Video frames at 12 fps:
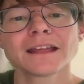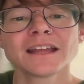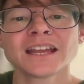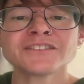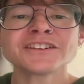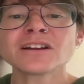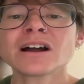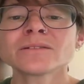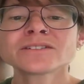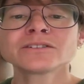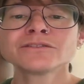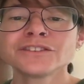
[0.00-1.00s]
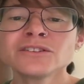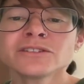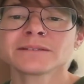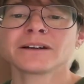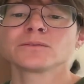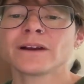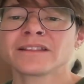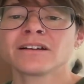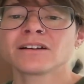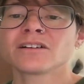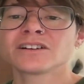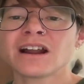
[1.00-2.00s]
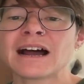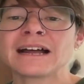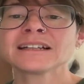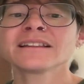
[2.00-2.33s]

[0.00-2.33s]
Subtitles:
If your dog was confused about whether or not